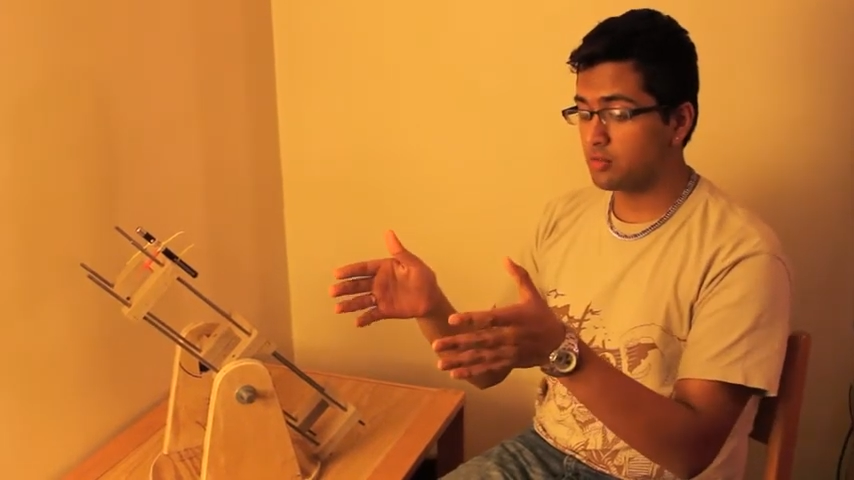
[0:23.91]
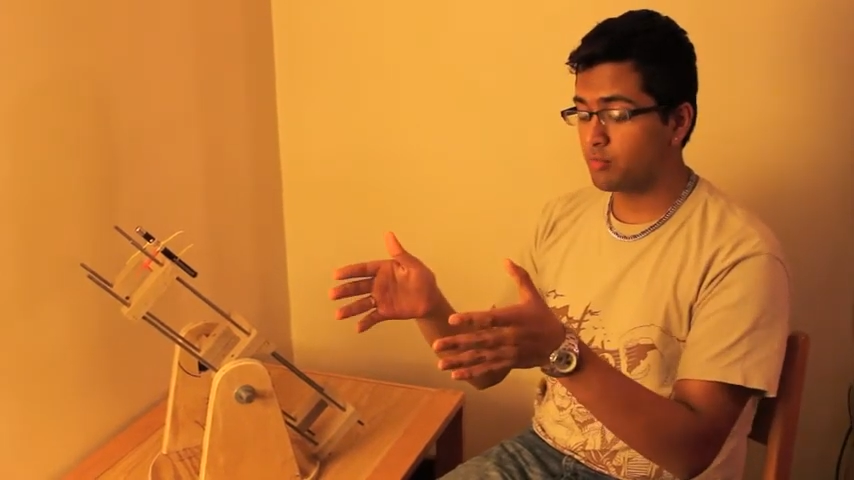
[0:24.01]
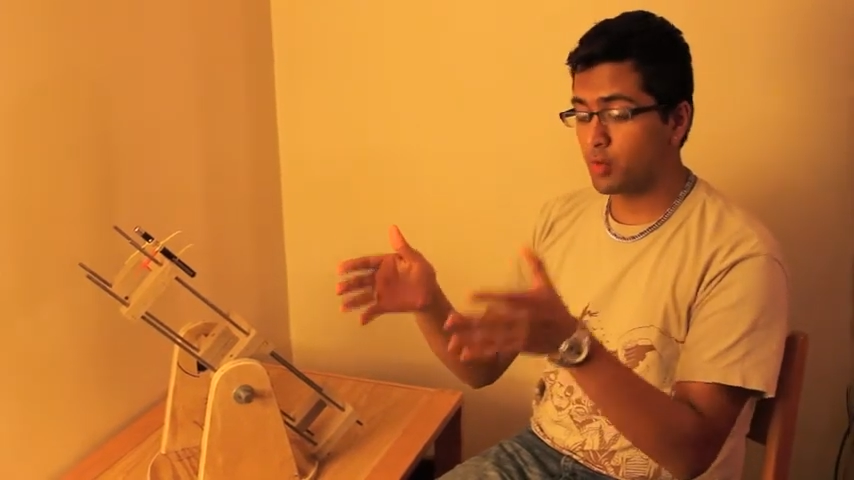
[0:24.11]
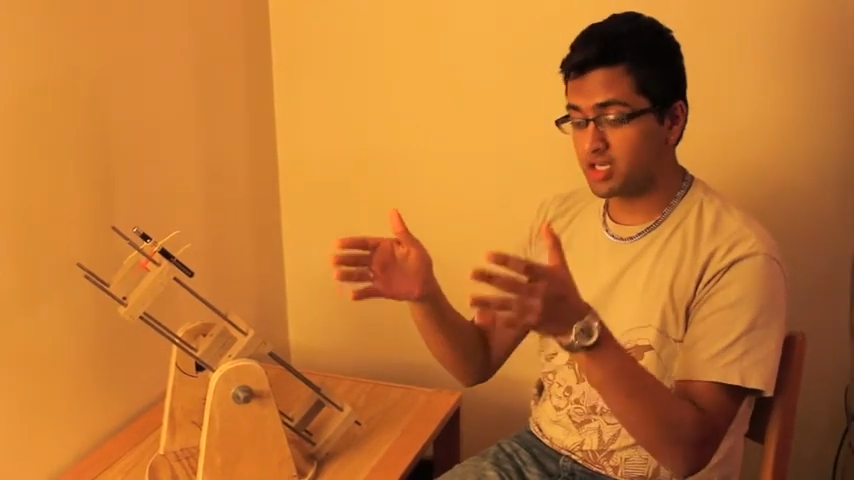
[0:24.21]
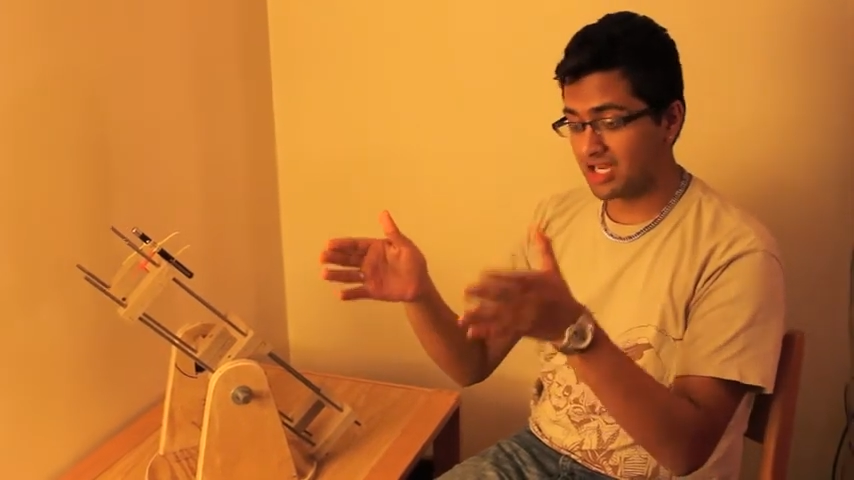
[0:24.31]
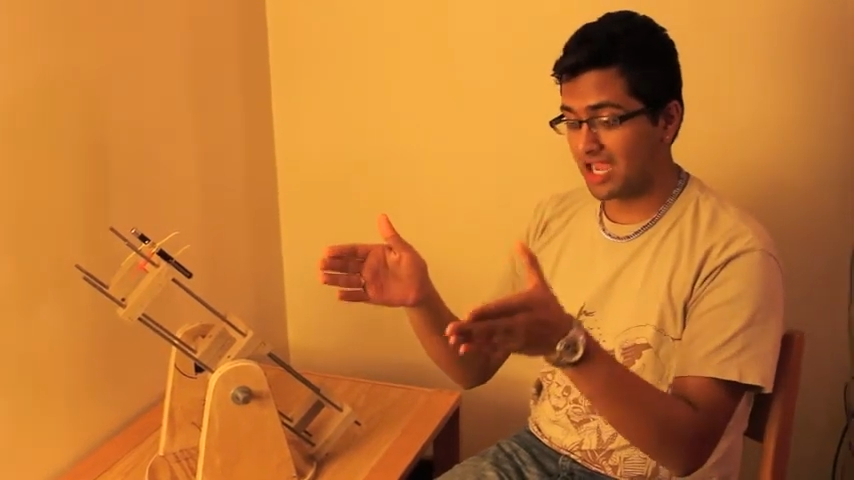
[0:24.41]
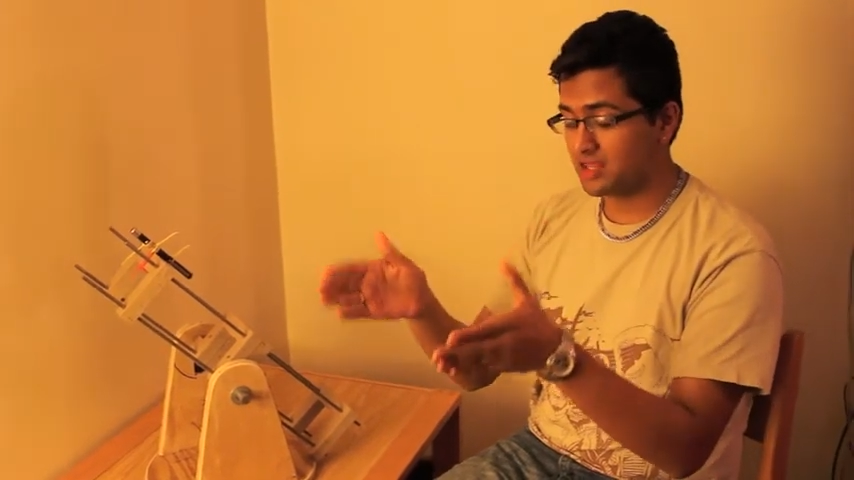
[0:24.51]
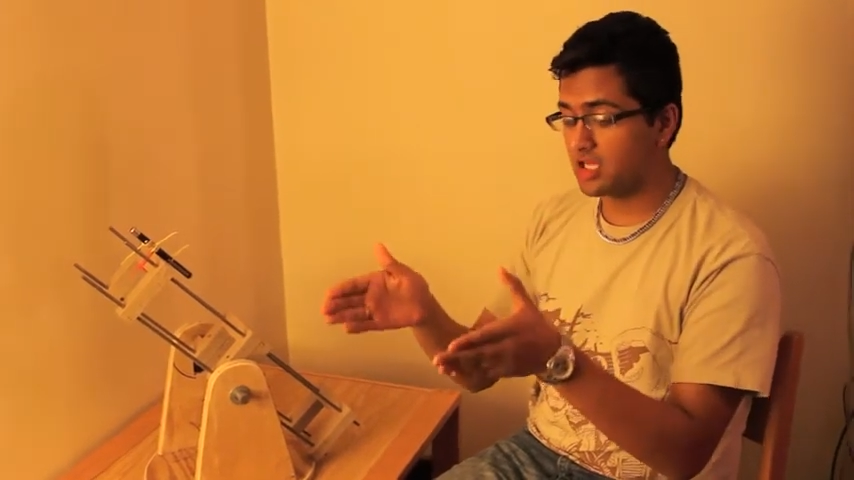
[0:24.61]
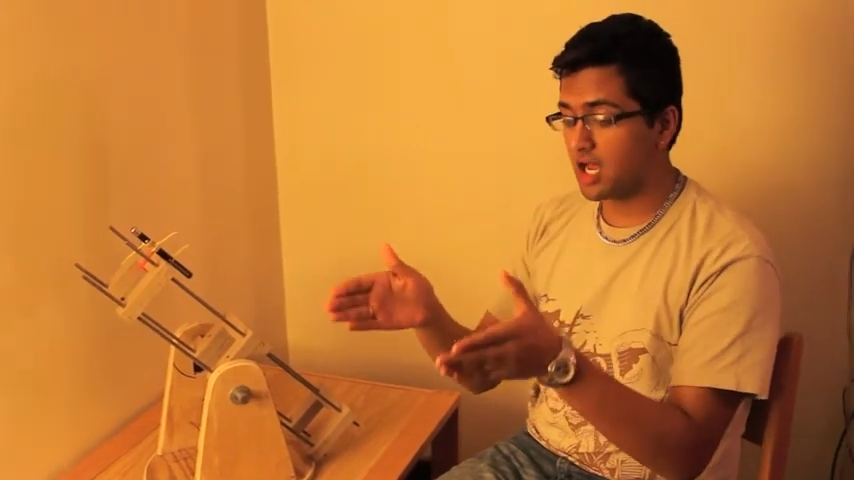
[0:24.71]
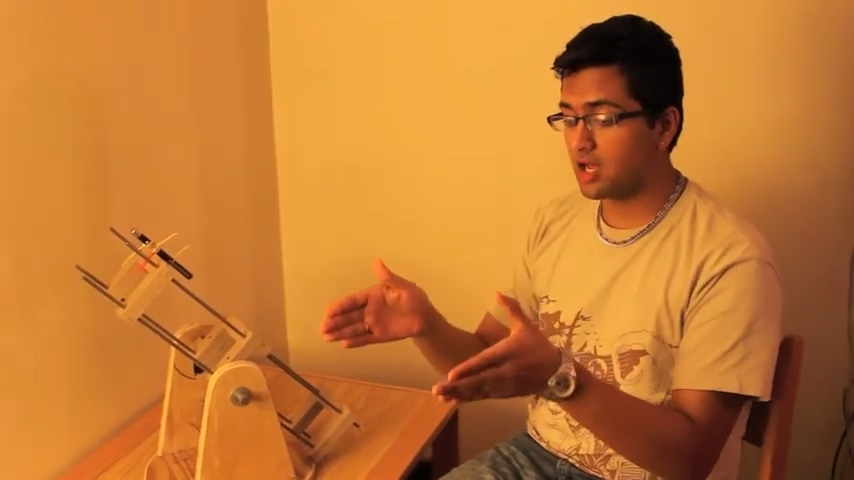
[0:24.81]
pointing
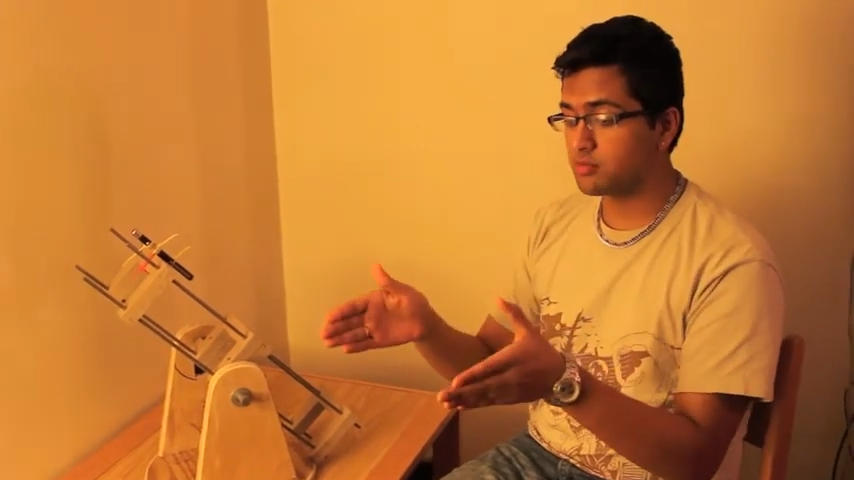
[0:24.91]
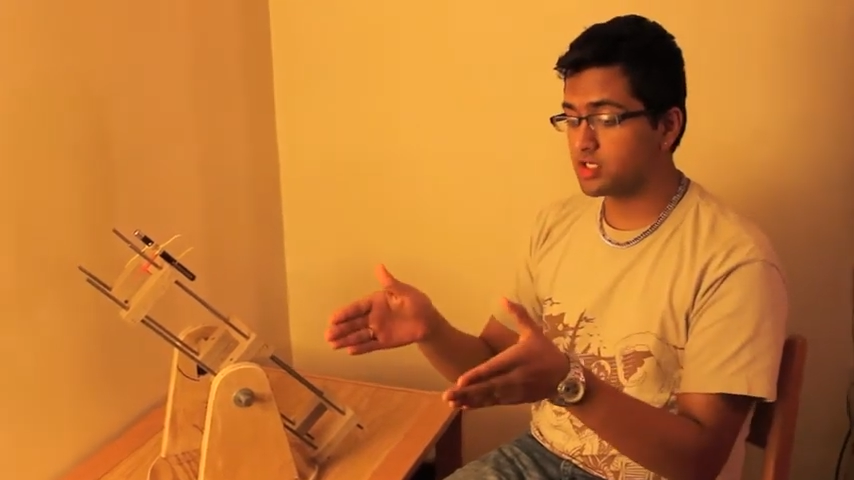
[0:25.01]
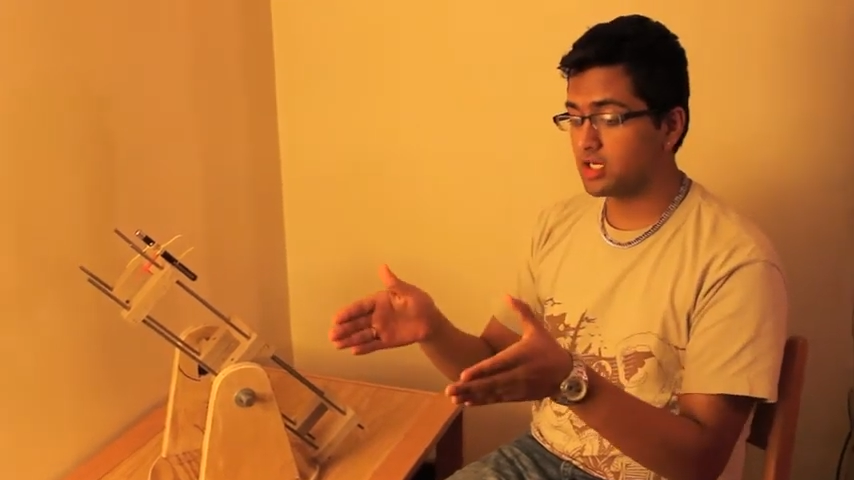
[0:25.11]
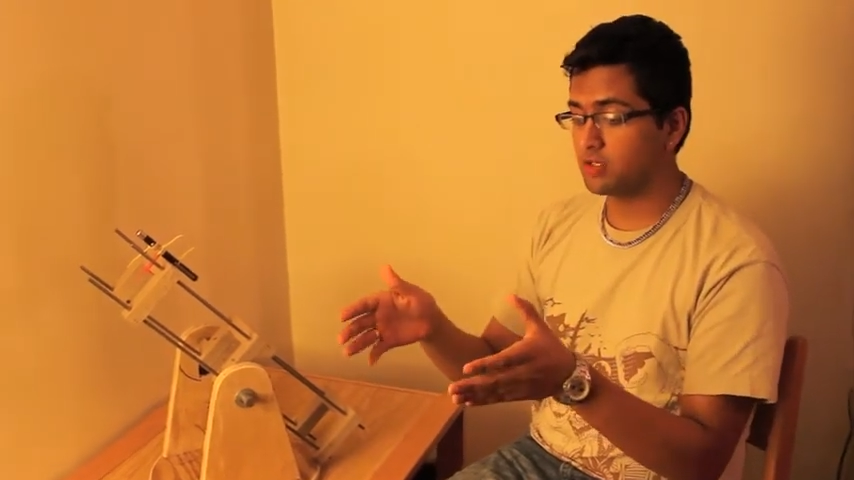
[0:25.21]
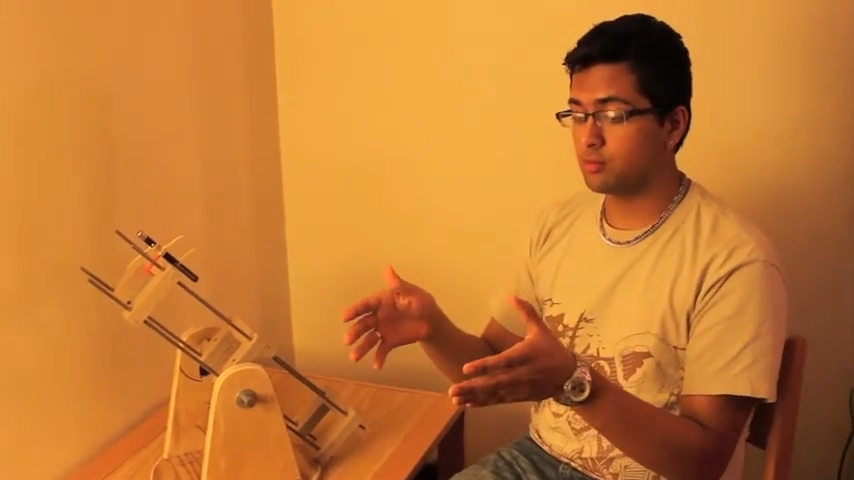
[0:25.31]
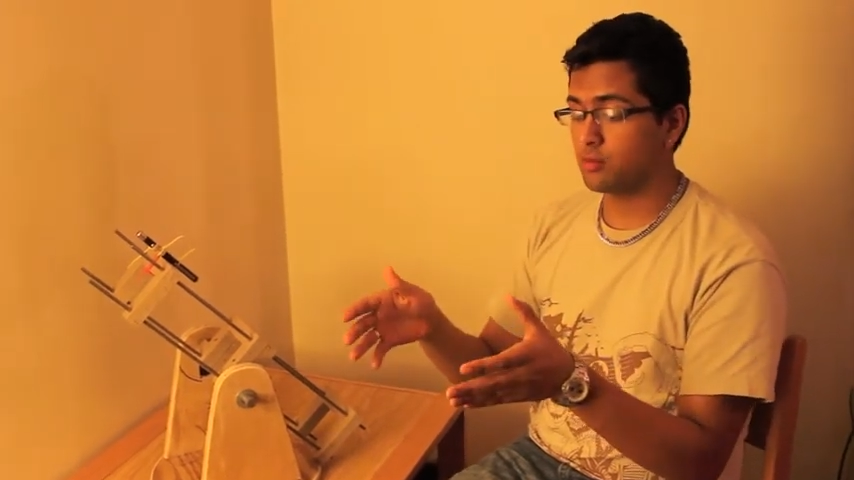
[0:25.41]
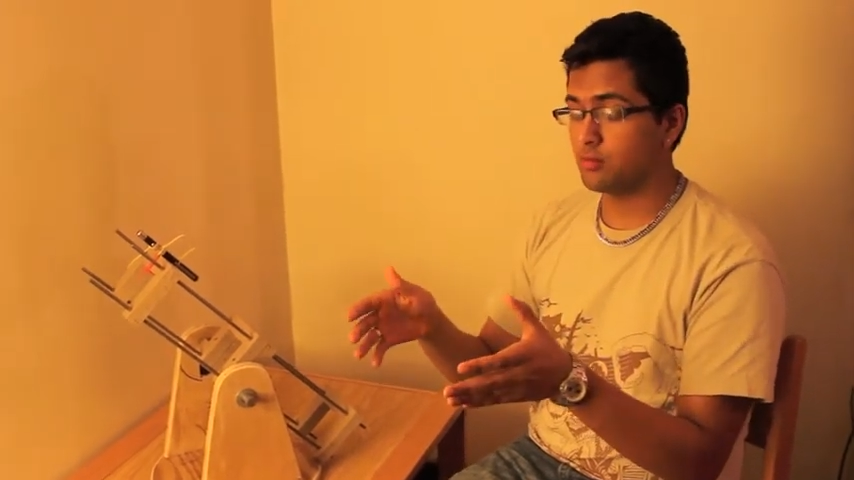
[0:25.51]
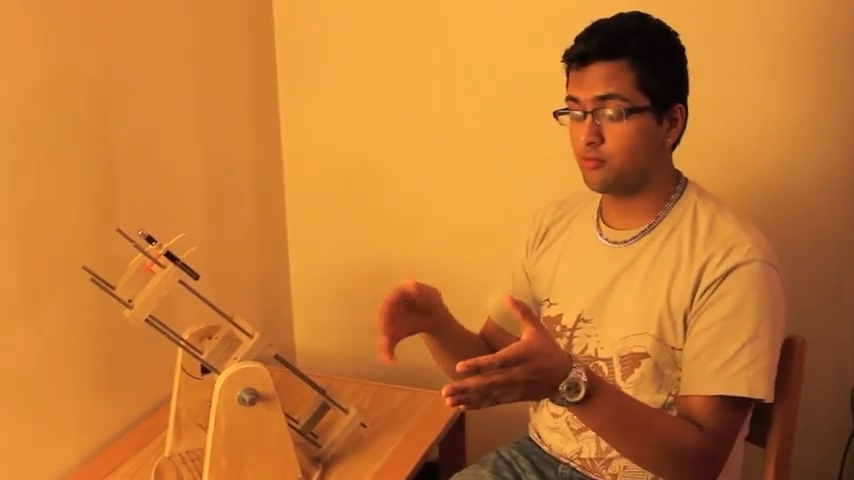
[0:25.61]
at the object in order